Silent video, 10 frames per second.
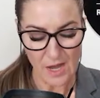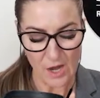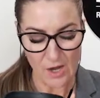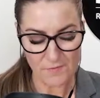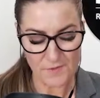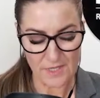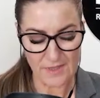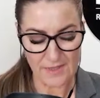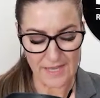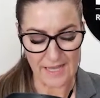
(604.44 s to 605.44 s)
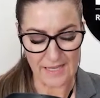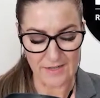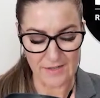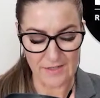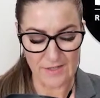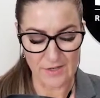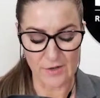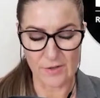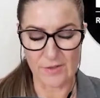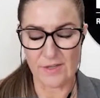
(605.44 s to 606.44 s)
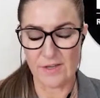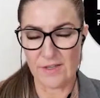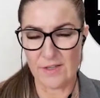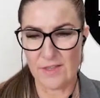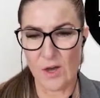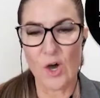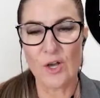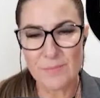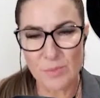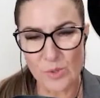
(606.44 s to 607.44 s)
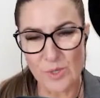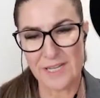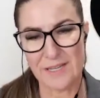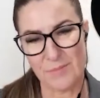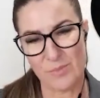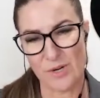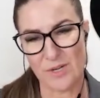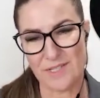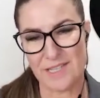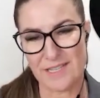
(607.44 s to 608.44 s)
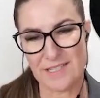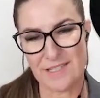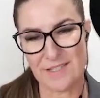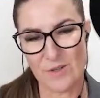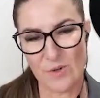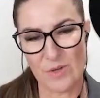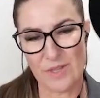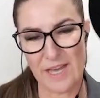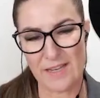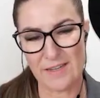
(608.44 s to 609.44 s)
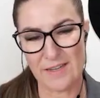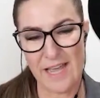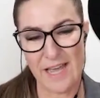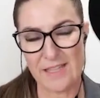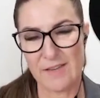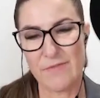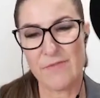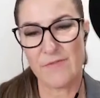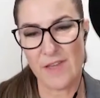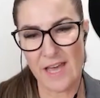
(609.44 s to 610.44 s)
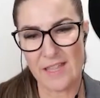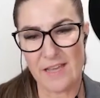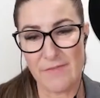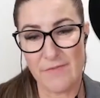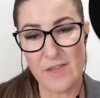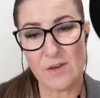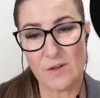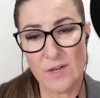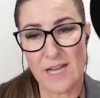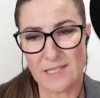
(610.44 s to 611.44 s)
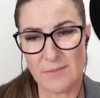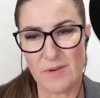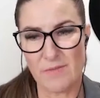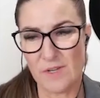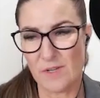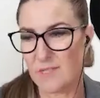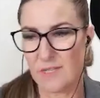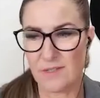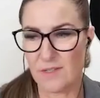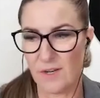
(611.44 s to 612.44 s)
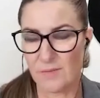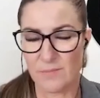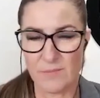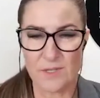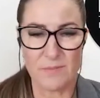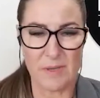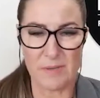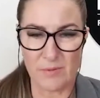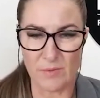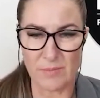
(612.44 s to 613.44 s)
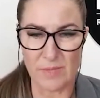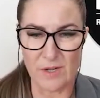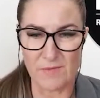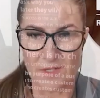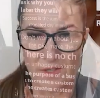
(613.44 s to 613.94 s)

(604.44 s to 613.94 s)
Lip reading: often that, the onboarding process, or that how they feel, how someone feels, and most people would be nervous on